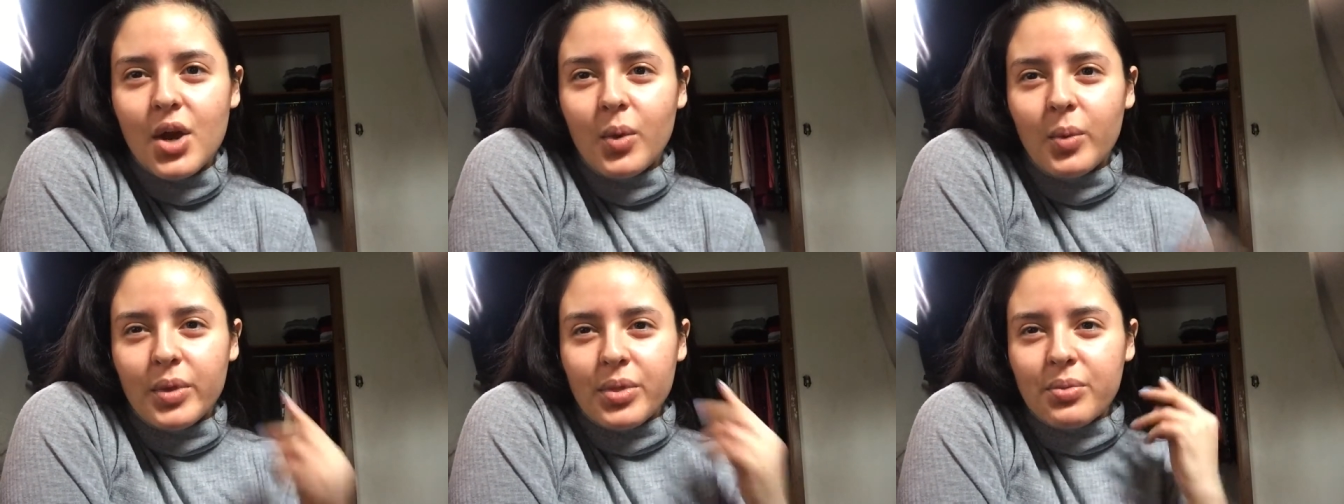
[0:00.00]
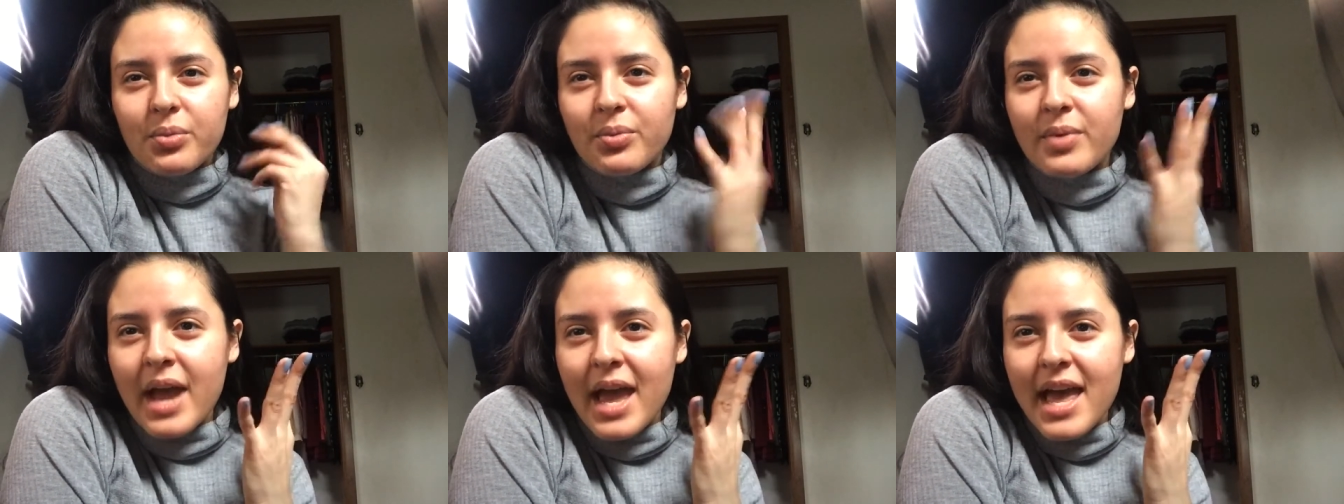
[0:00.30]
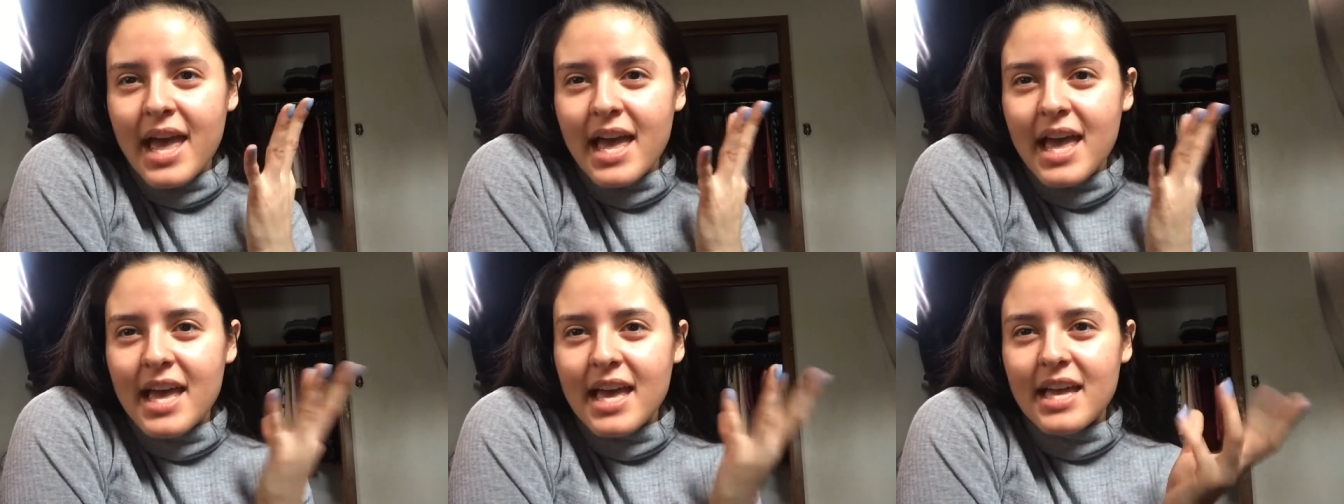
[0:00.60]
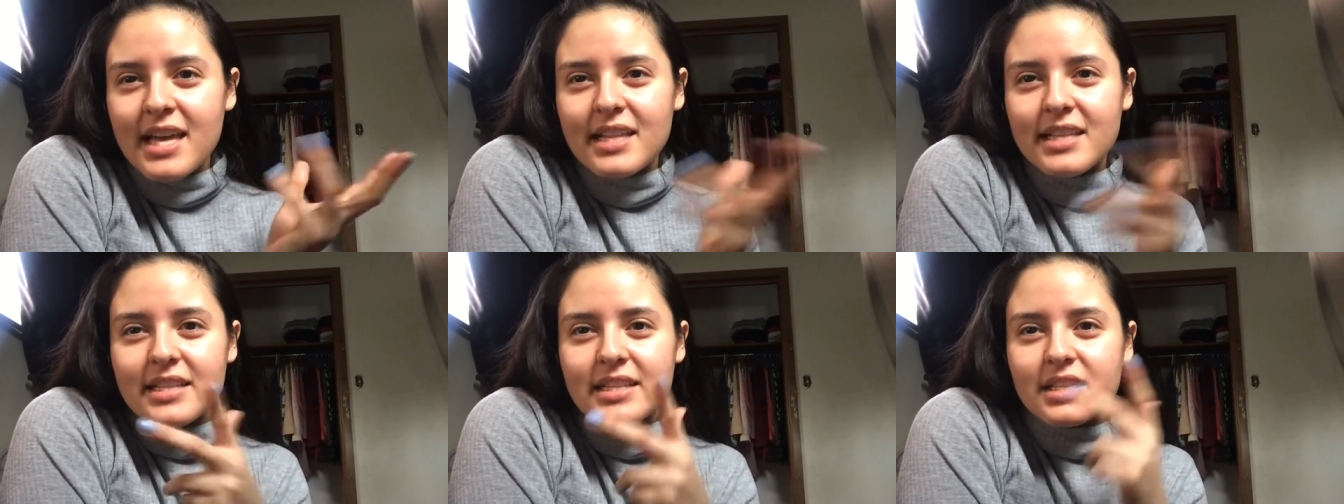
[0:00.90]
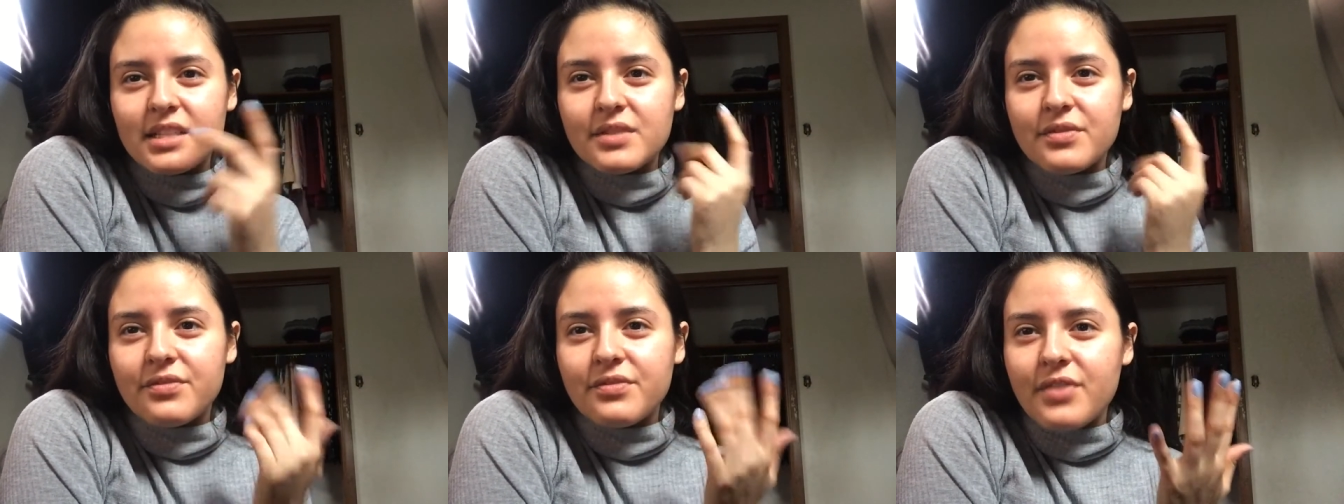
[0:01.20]
with
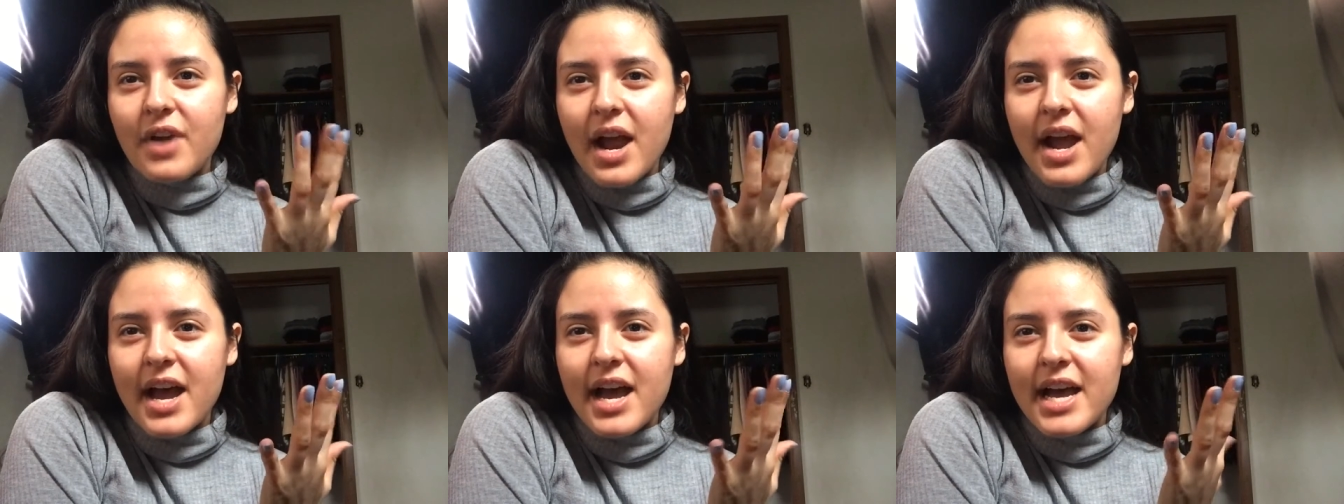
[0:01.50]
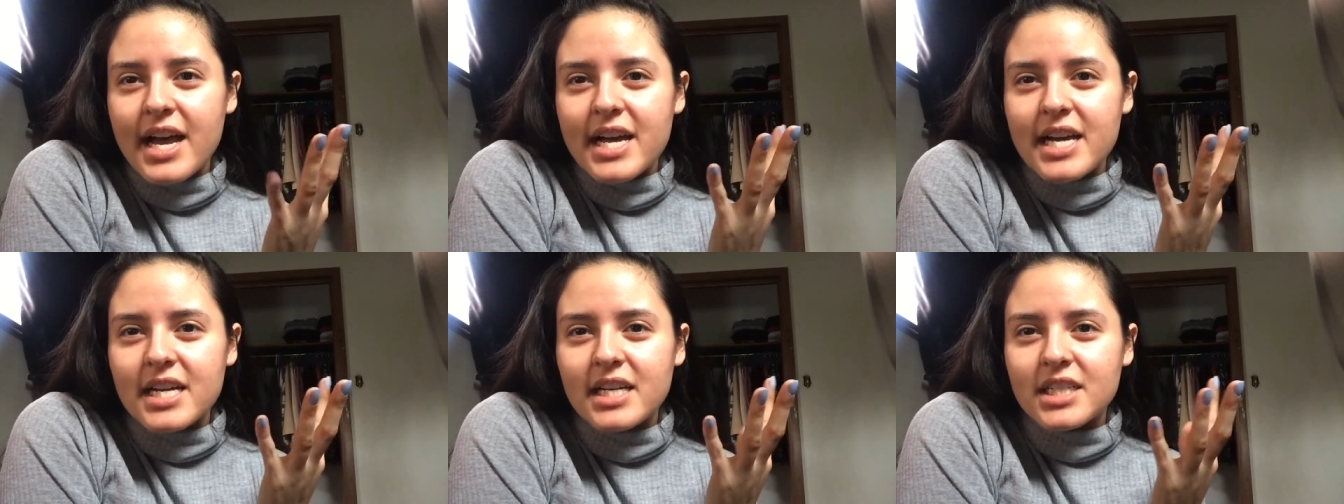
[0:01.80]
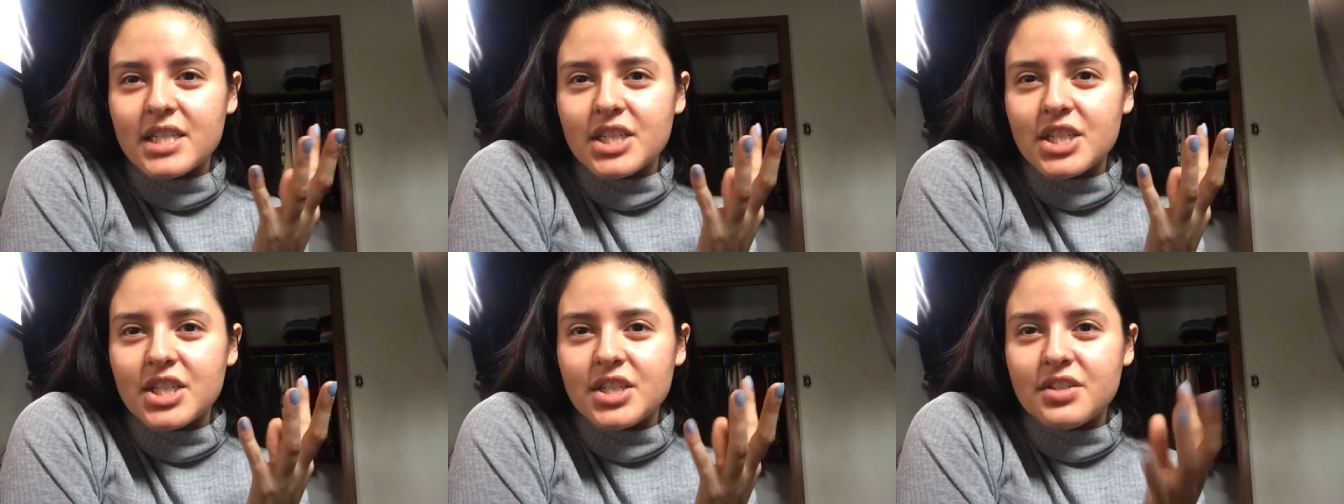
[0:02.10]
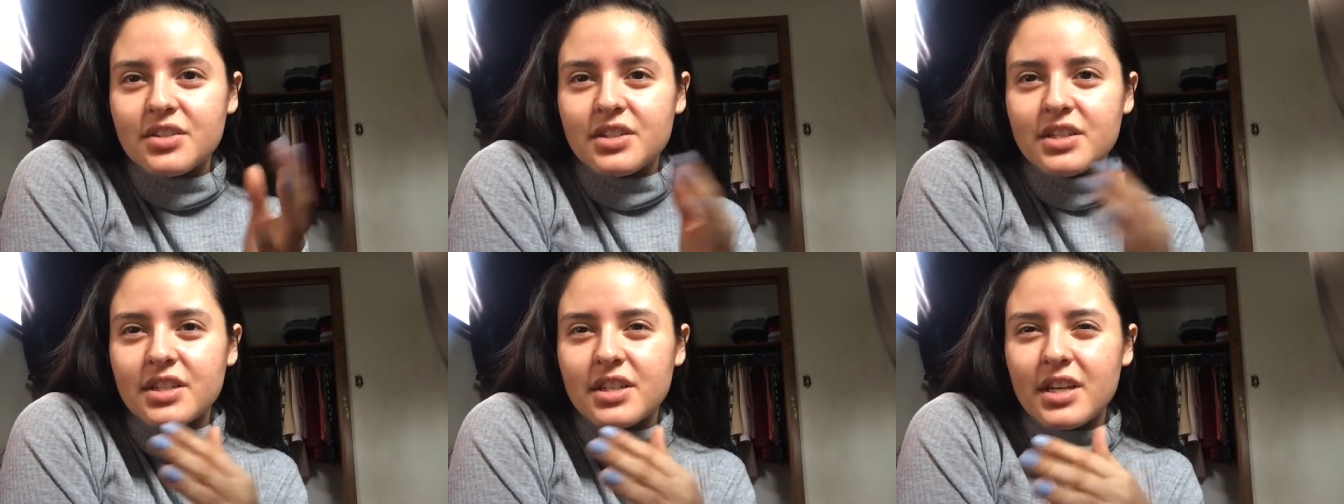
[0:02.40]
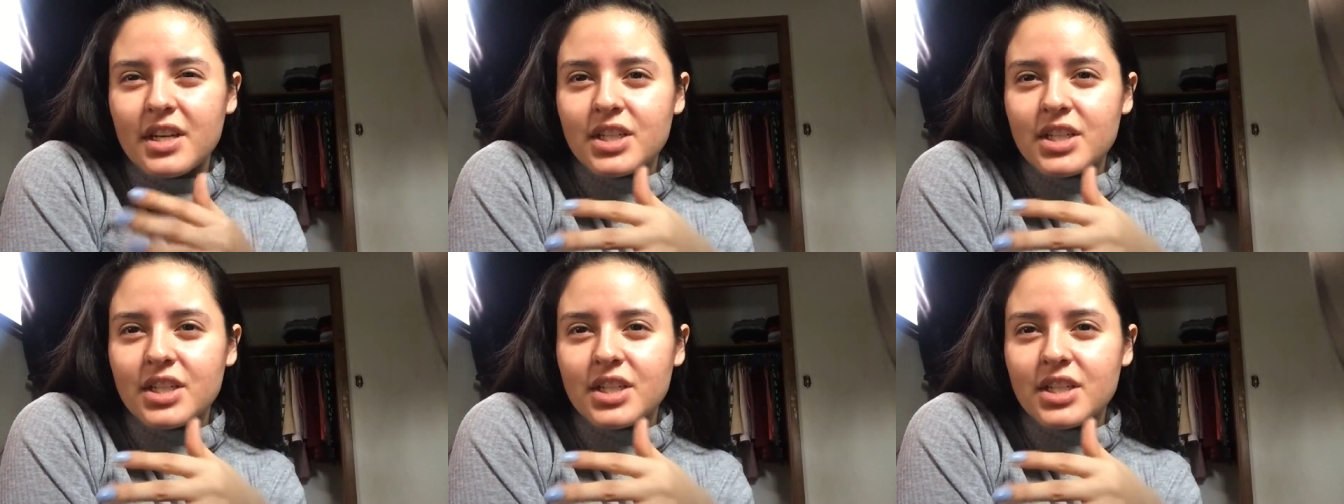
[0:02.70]
reds, fresh,